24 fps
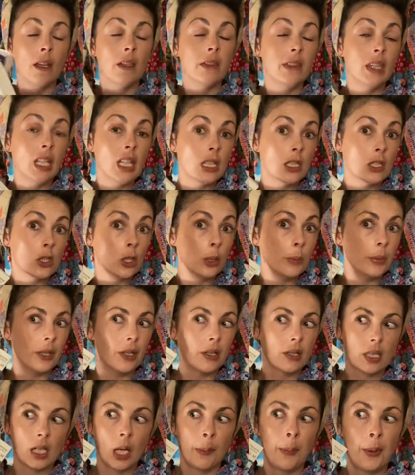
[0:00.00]
These two
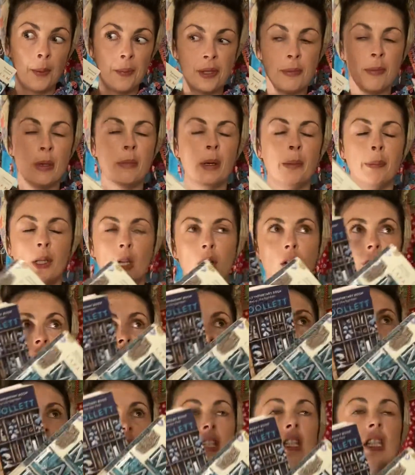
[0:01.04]
books, I'll put them in my blog so
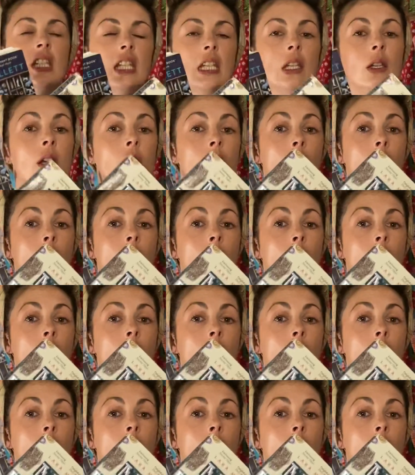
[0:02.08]
you can see